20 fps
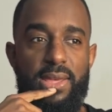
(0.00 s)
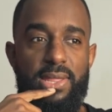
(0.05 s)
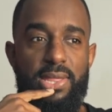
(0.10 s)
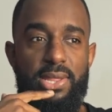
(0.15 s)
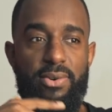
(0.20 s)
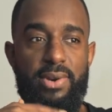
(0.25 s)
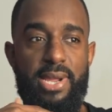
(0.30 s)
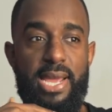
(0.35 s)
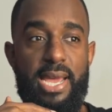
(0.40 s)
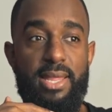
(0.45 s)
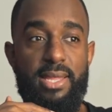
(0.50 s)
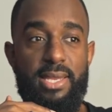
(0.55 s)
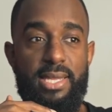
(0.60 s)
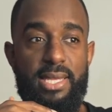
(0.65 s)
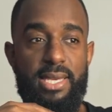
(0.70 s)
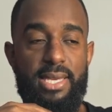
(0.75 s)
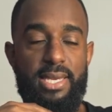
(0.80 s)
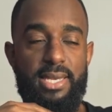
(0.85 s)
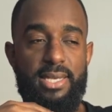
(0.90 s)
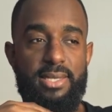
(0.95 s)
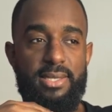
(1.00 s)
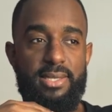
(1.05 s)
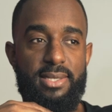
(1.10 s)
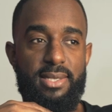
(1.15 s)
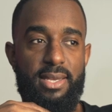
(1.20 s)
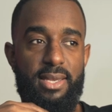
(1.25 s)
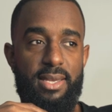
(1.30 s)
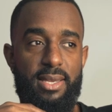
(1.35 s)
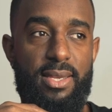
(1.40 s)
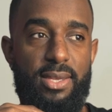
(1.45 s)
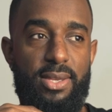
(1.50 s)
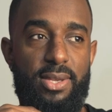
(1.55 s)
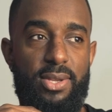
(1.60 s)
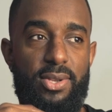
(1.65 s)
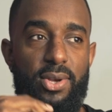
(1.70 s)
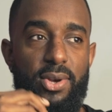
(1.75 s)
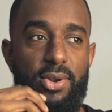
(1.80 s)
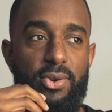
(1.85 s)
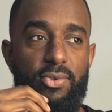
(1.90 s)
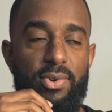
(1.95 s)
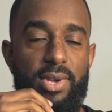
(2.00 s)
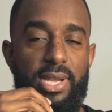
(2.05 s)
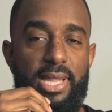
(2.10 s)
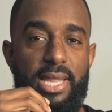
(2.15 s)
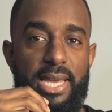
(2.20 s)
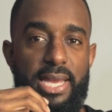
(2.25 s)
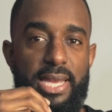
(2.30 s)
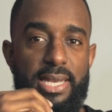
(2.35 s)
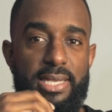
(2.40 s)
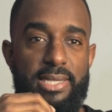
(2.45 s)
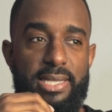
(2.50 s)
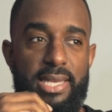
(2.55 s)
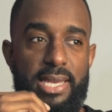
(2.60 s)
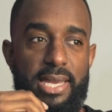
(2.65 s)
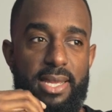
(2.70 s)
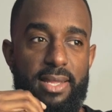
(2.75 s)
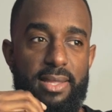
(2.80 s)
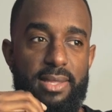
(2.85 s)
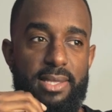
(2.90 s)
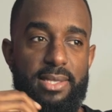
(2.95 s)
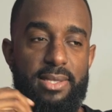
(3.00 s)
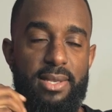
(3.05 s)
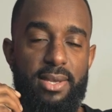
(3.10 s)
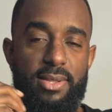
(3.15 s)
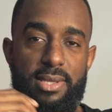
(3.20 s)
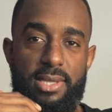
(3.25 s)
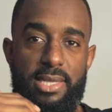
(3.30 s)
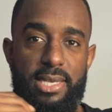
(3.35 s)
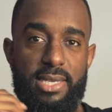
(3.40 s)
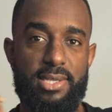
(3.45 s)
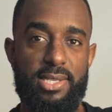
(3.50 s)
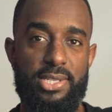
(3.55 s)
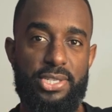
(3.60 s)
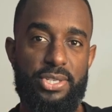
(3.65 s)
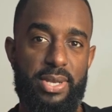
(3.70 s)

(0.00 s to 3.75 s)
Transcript: the reality is you don't realize that these other things that